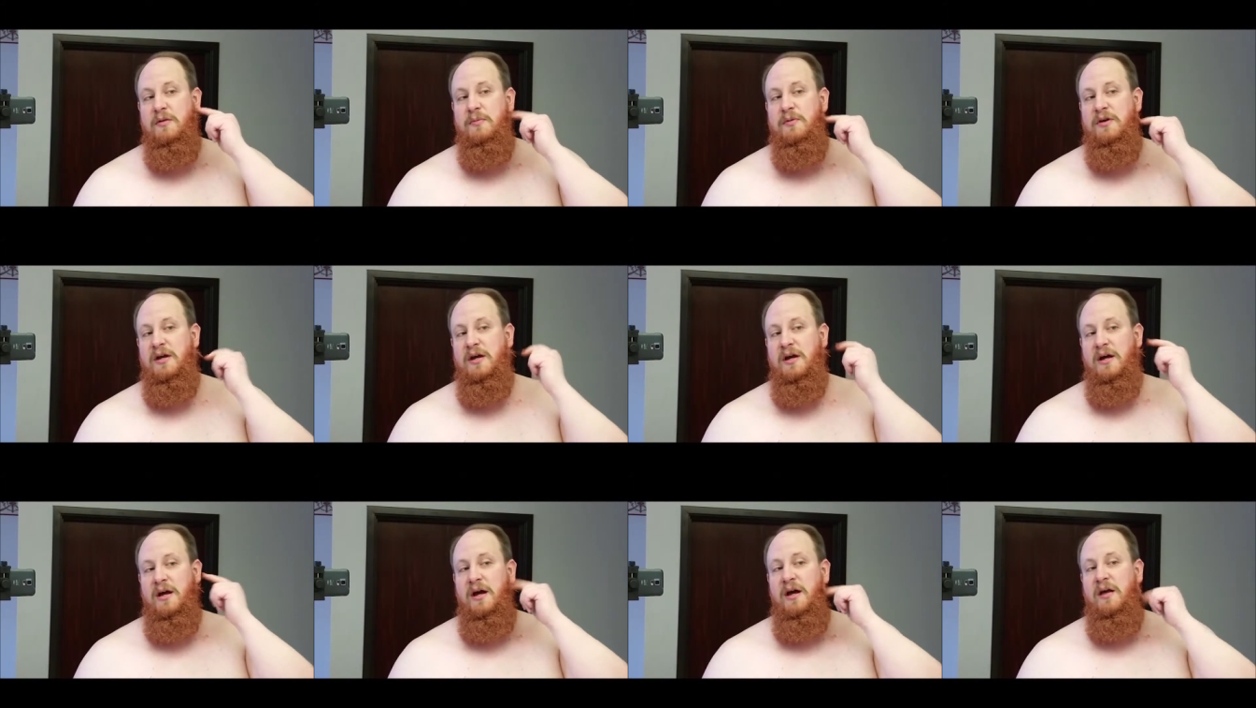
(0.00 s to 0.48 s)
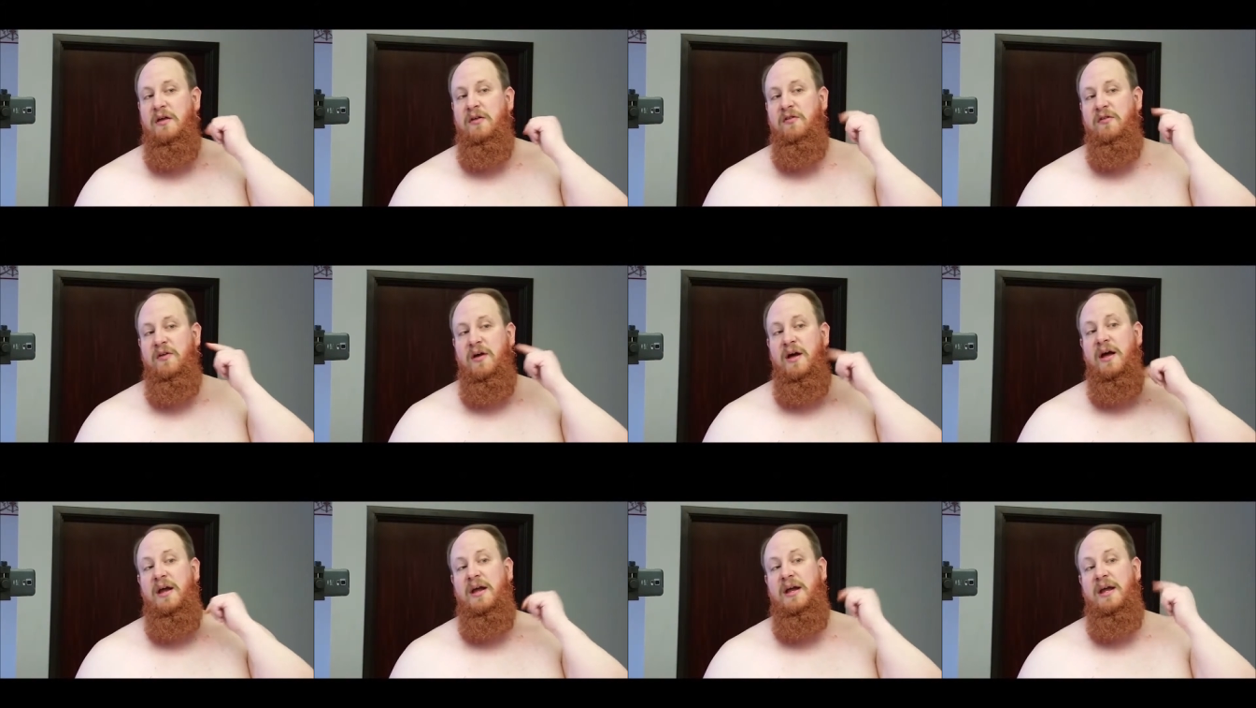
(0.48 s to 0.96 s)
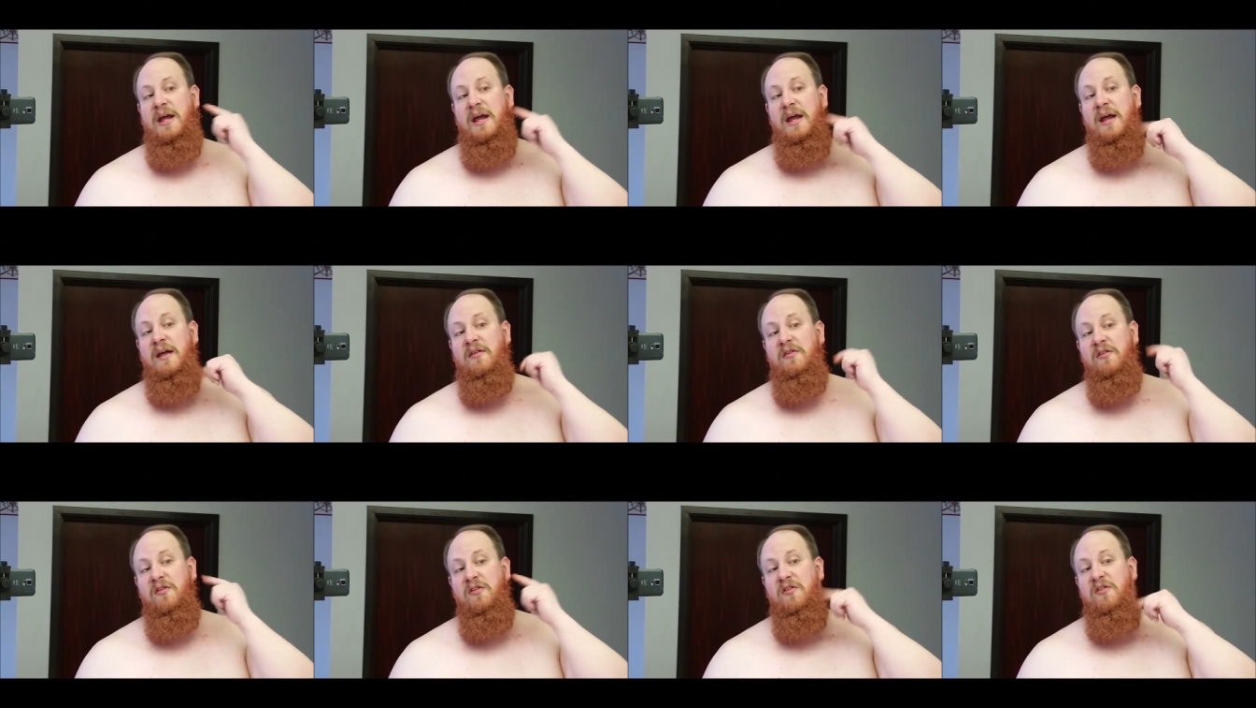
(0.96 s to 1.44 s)
because I
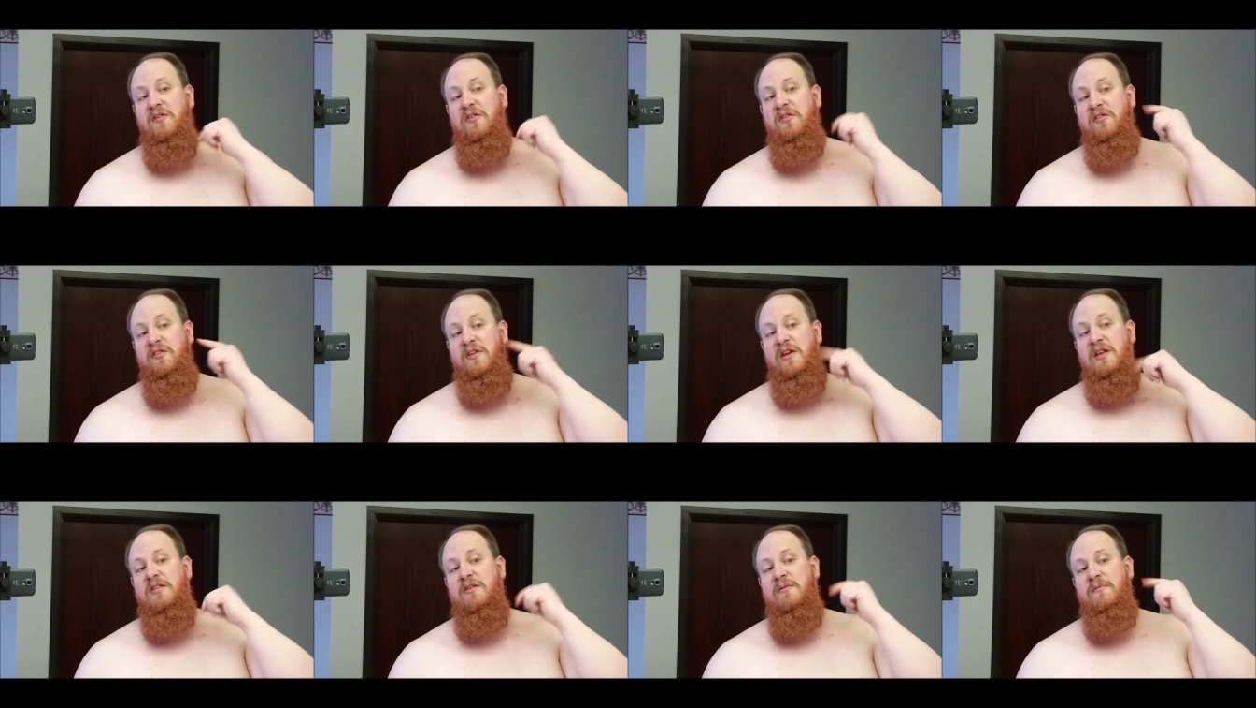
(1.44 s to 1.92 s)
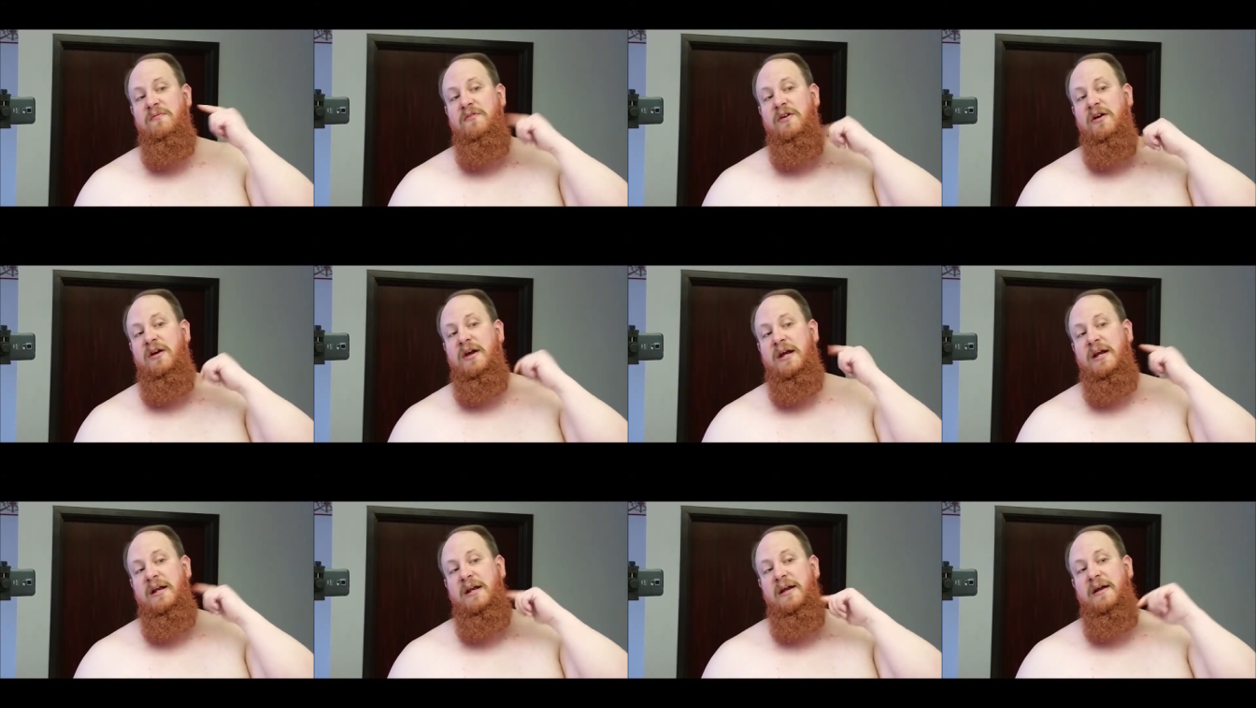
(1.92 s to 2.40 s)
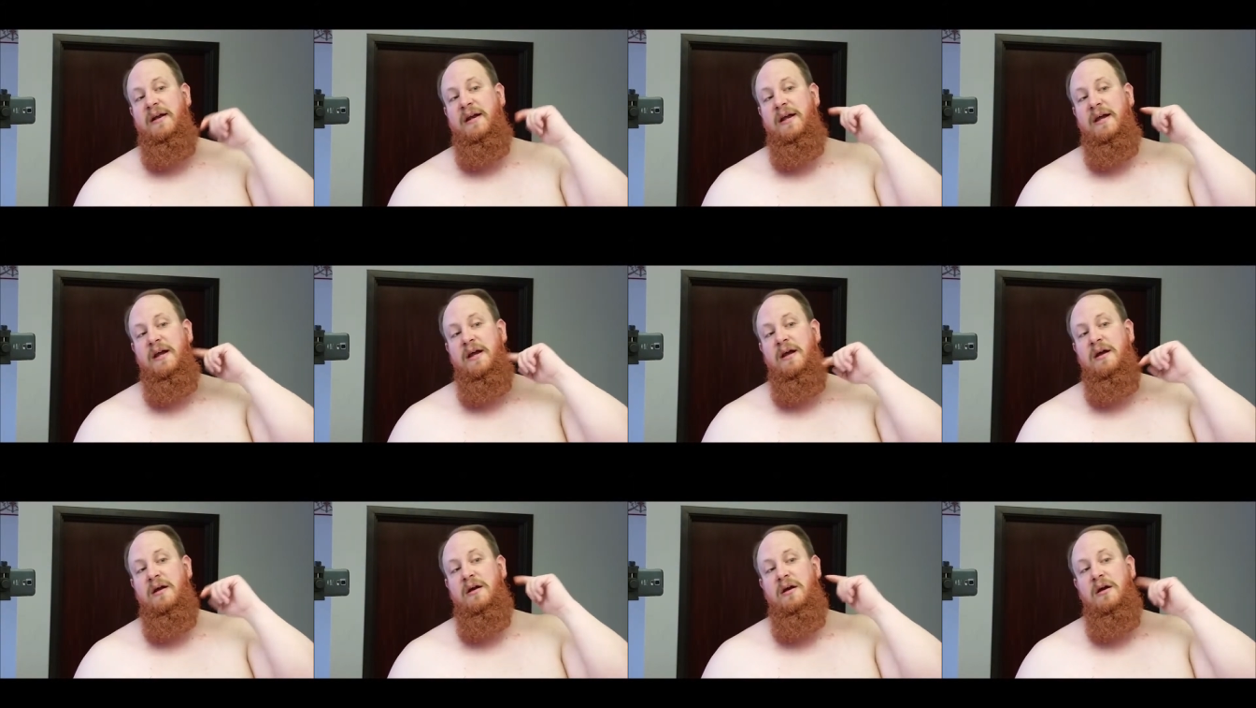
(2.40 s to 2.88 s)
can't see them very
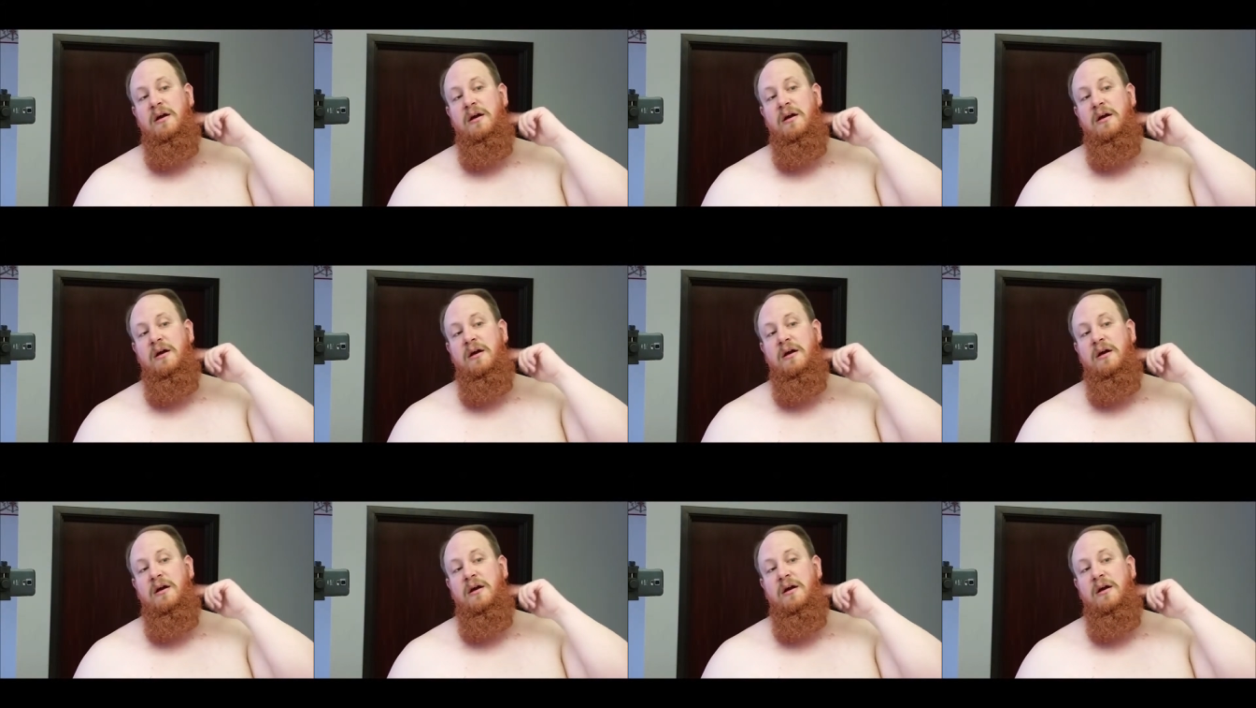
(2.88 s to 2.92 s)
clearly.